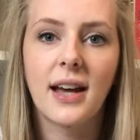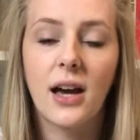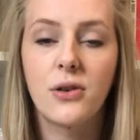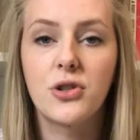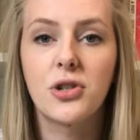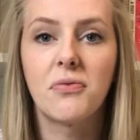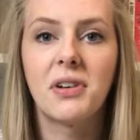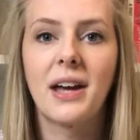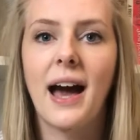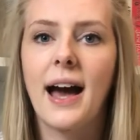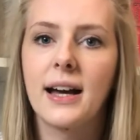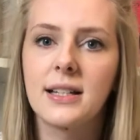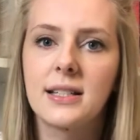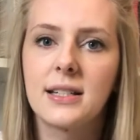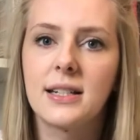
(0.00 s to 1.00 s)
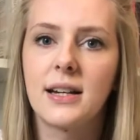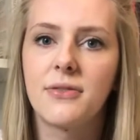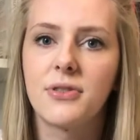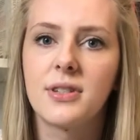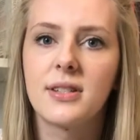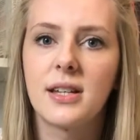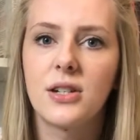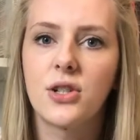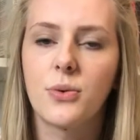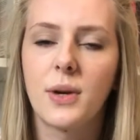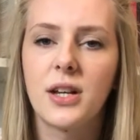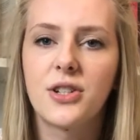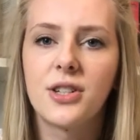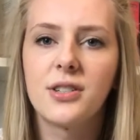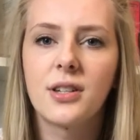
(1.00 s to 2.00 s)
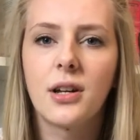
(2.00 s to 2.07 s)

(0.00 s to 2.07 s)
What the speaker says: how she reacts to different situations,